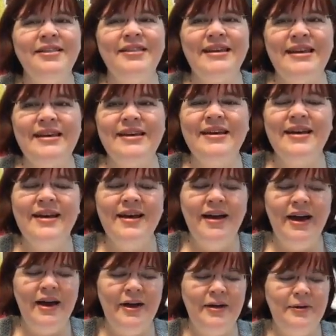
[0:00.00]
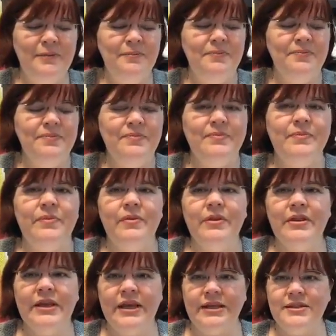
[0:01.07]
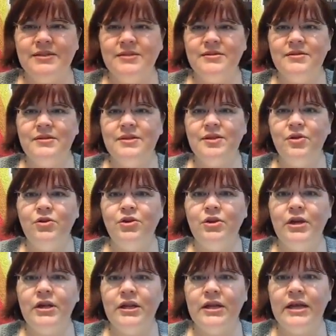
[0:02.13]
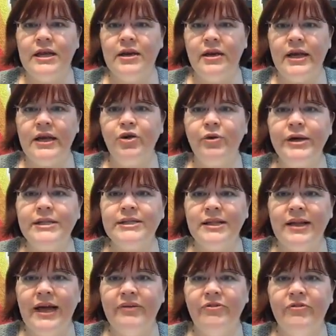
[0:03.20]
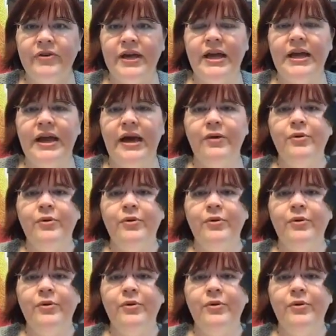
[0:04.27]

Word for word: the um, this so you can increase the life of it. And I